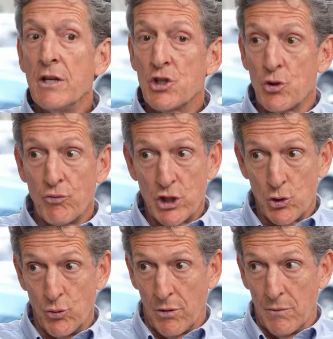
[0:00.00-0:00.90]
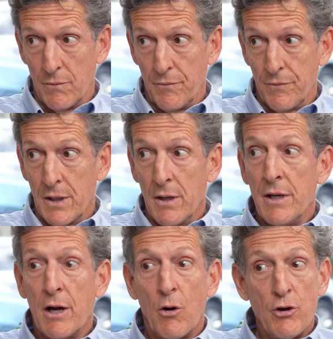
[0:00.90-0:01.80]
It's the ritual.
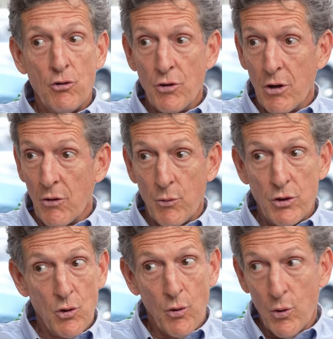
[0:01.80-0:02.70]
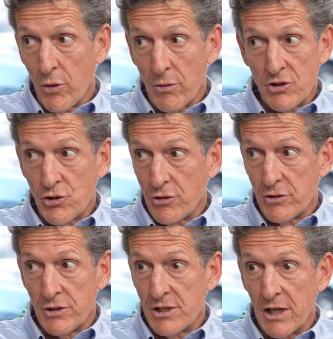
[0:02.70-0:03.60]
Now, you know that when you go into one of those
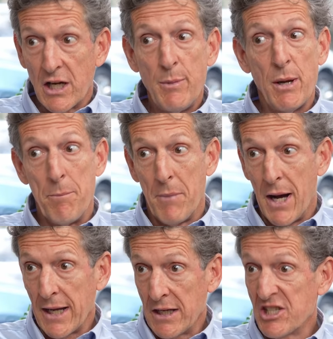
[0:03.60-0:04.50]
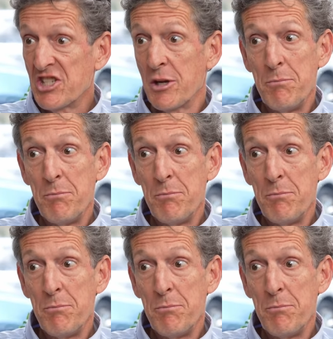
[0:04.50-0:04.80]
churches, it can be a mindless,